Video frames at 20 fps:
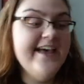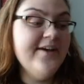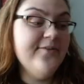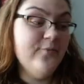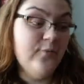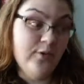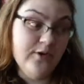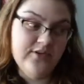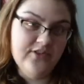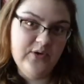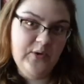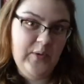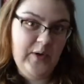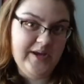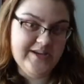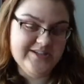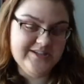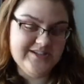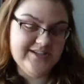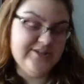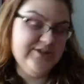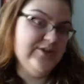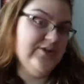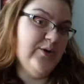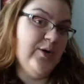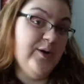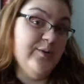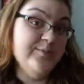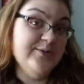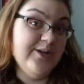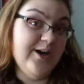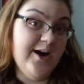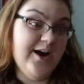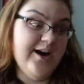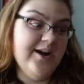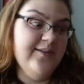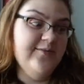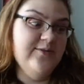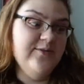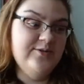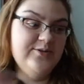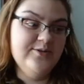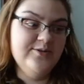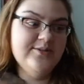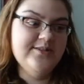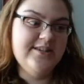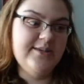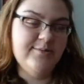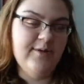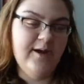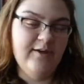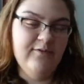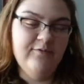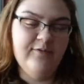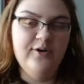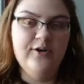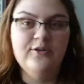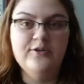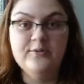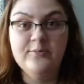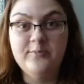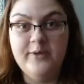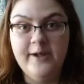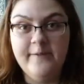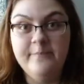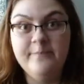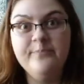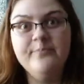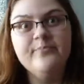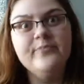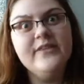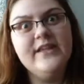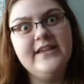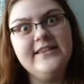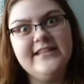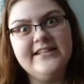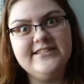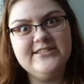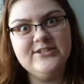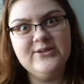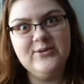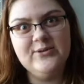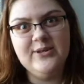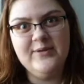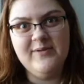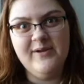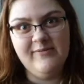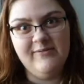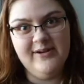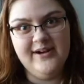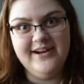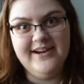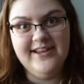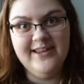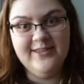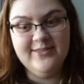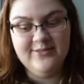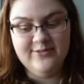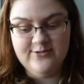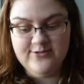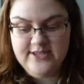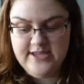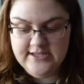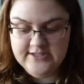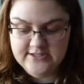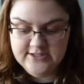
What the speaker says: for the questions, so I'm sorry if you do see my phone, but that's the only way we're going to get through this.